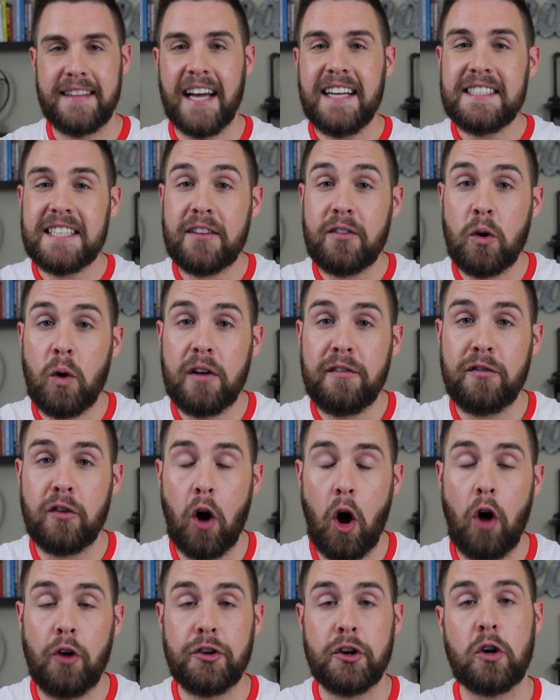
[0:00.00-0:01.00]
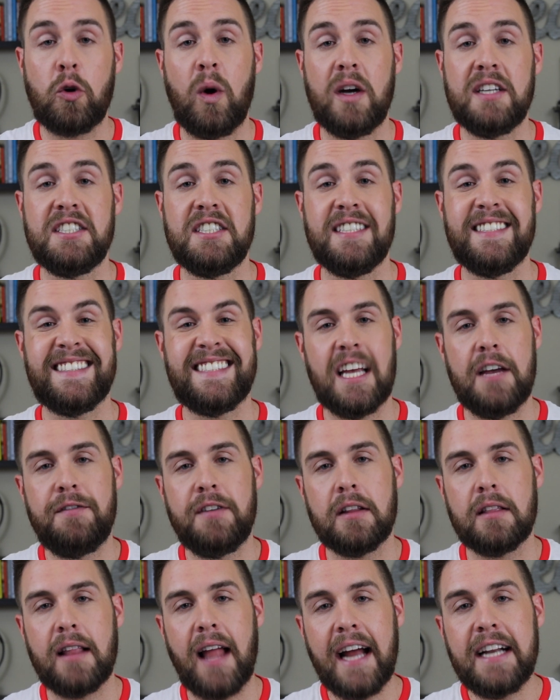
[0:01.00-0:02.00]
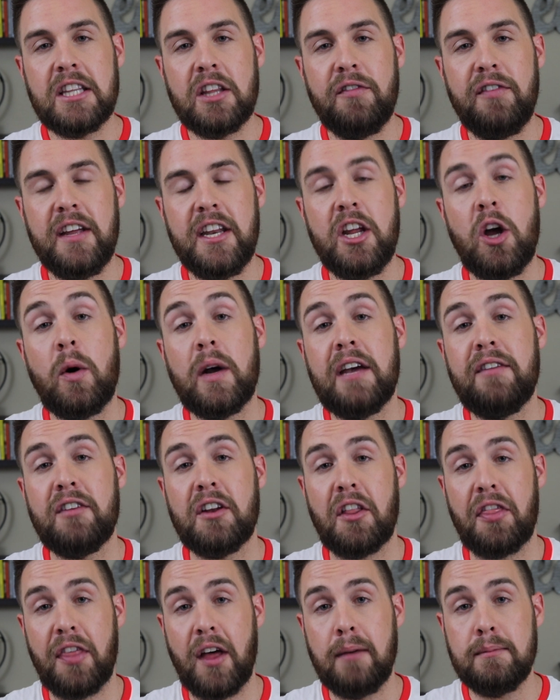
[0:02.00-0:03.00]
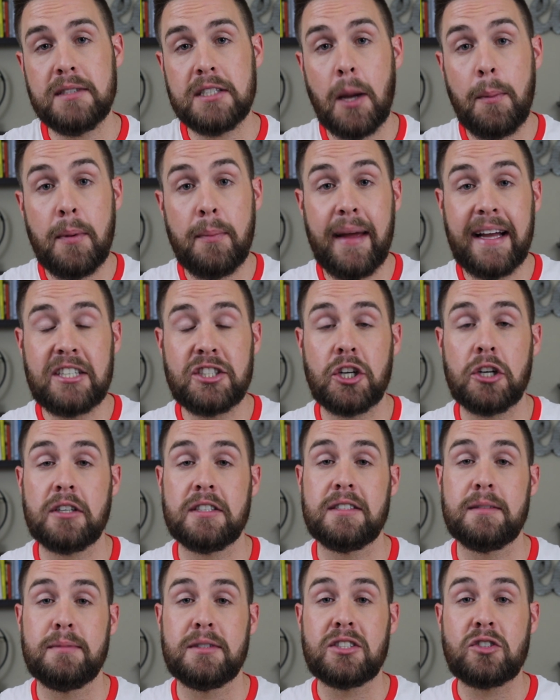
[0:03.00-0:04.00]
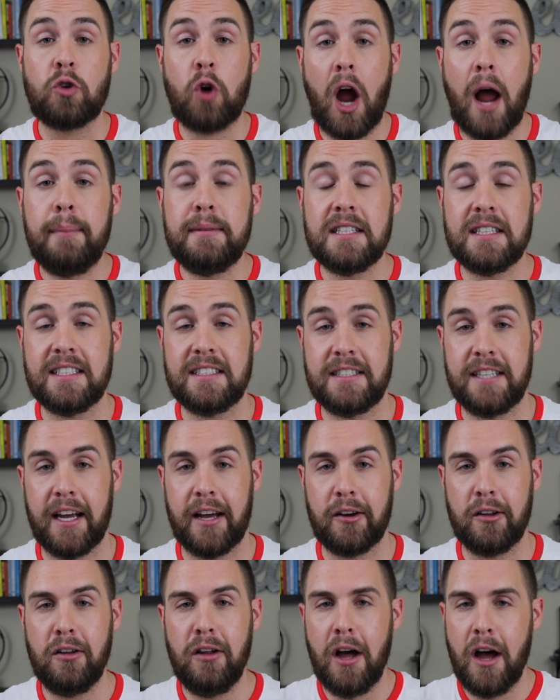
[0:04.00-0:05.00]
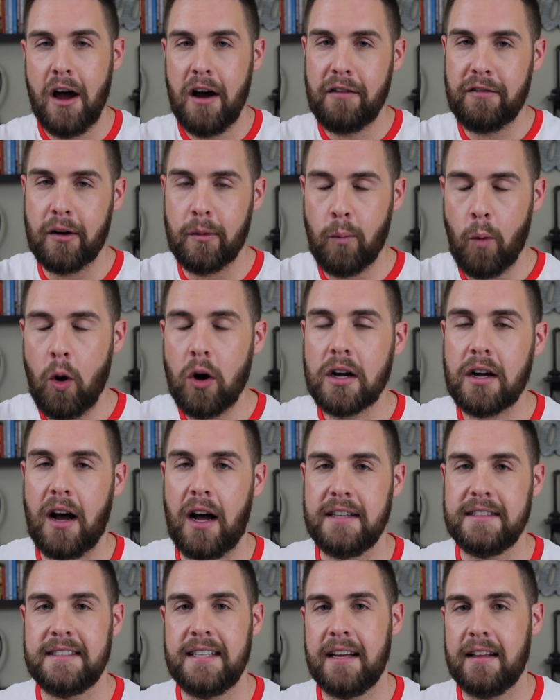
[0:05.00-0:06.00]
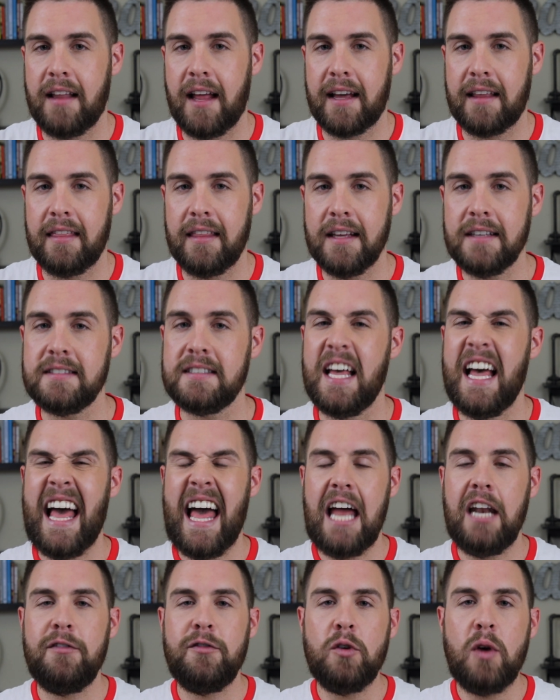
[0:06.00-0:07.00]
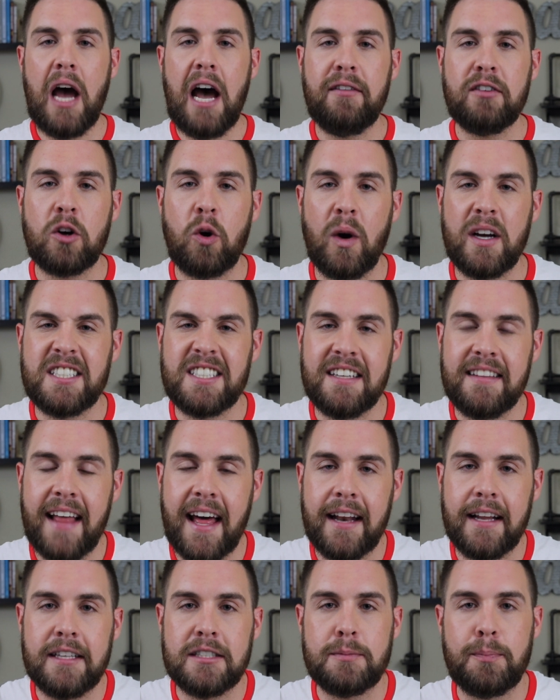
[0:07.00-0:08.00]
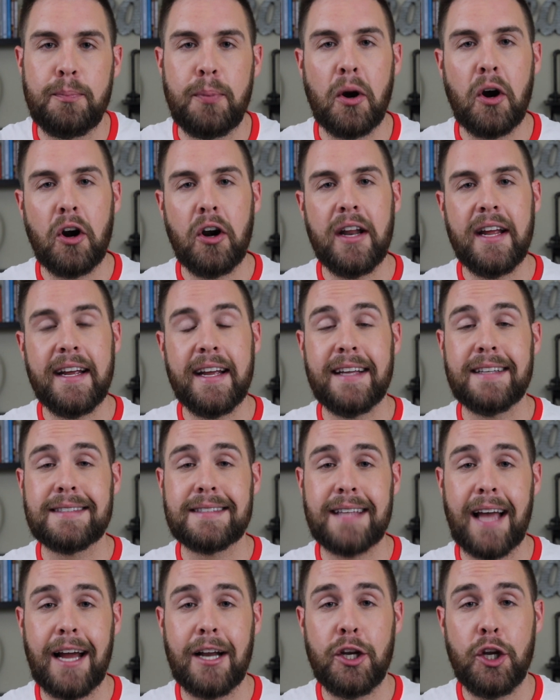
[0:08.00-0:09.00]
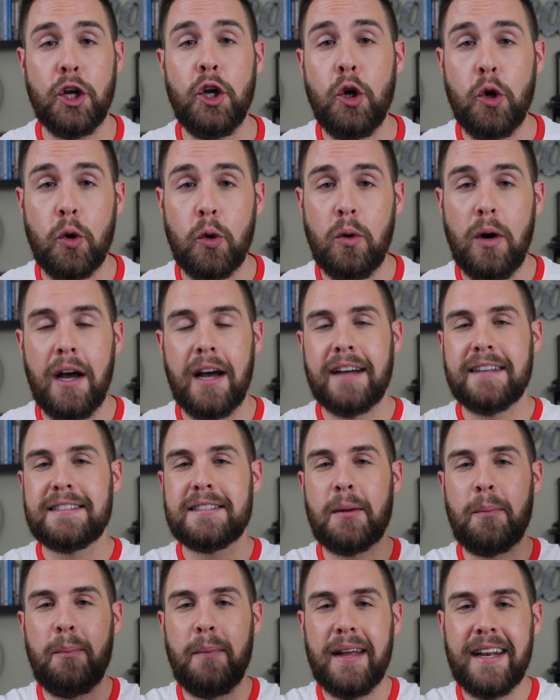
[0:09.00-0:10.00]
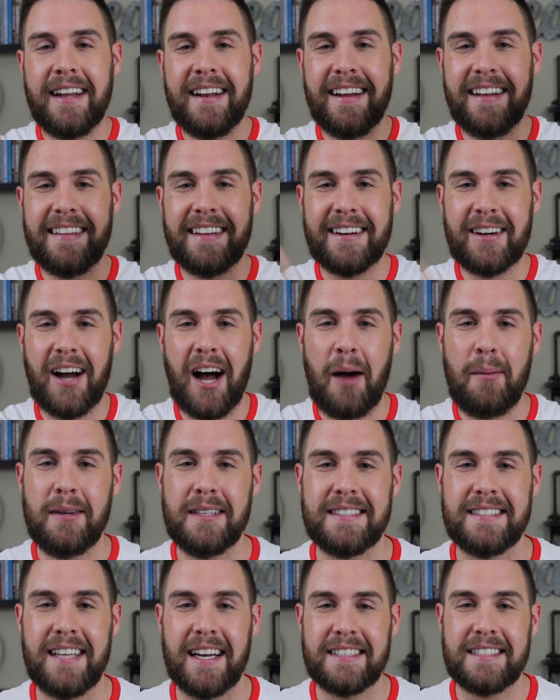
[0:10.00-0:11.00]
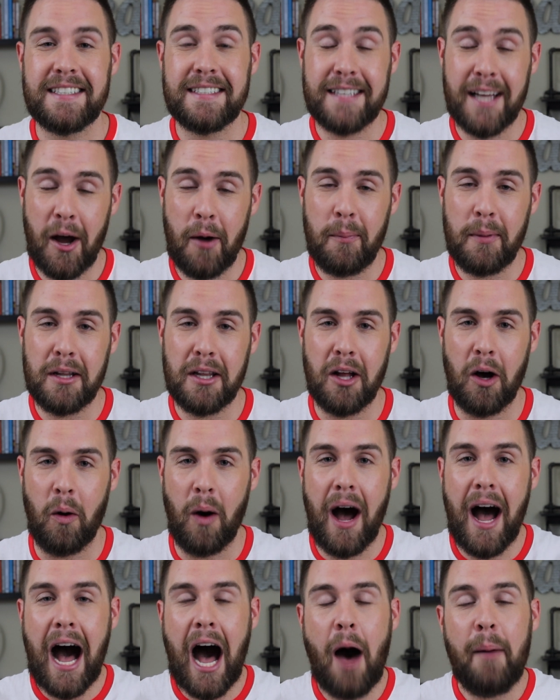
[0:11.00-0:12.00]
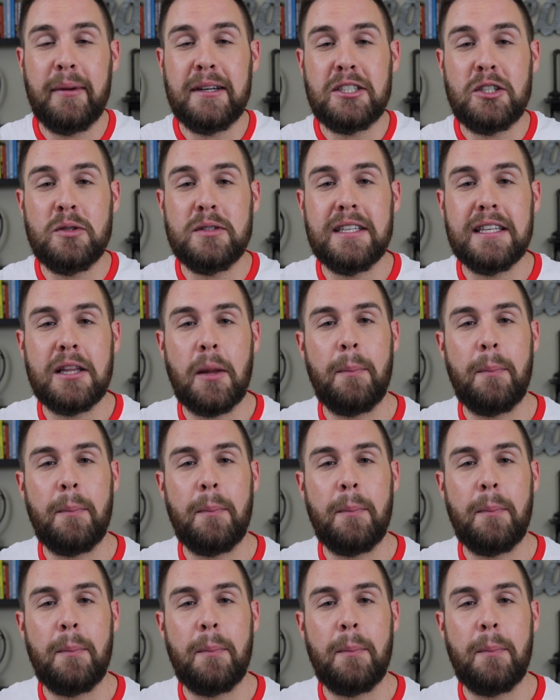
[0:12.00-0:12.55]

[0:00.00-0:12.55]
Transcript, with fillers: Thanks everyone for all your questions. If you liked the video, give it a thumbs up and make sure to subscribe to the channel for more content like this. And if you have a question that is burning inside you, submit it in the comment section down below. I'll be choosing